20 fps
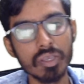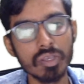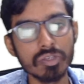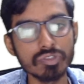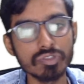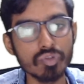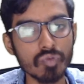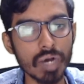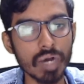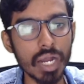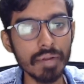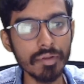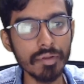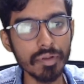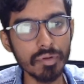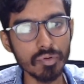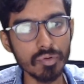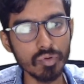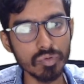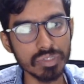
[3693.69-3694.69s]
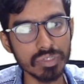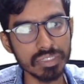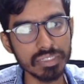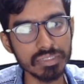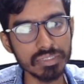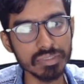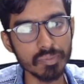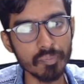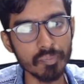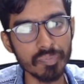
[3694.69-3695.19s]
So what we will do
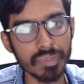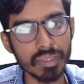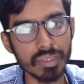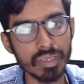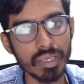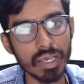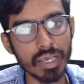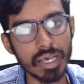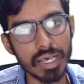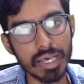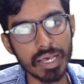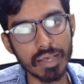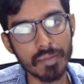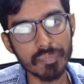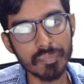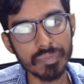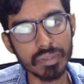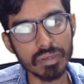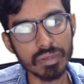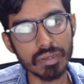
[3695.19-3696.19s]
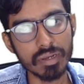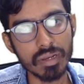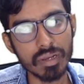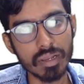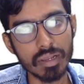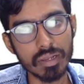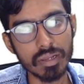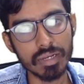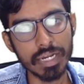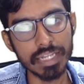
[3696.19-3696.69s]
is,
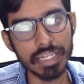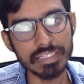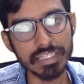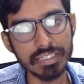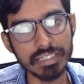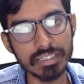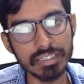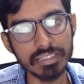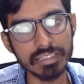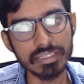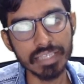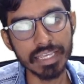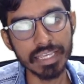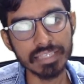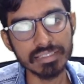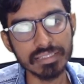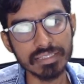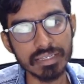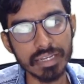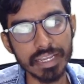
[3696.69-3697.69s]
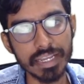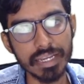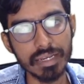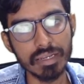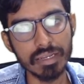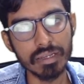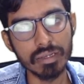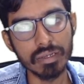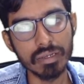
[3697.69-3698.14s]
let's say this is x, right?